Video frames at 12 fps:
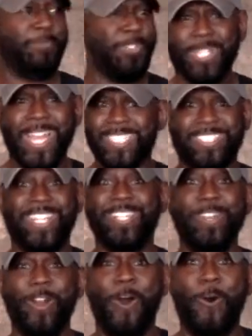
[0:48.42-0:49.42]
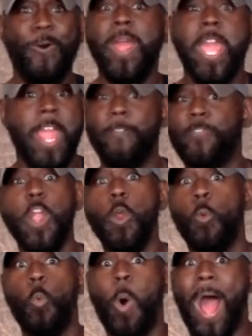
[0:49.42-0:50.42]
You can't say no. If
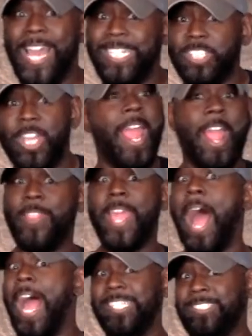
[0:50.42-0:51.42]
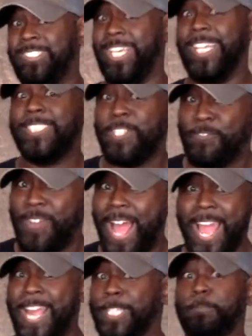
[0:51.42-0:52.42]
they're white and they
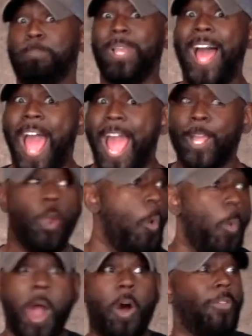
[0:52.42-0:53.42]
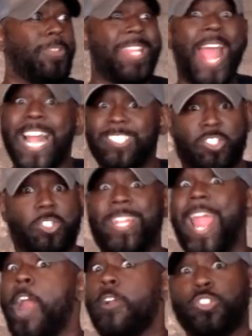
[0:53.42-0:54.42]
identify as black, well, that's
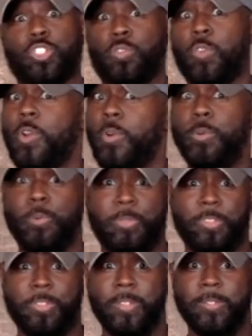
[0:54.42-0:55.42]
their truth.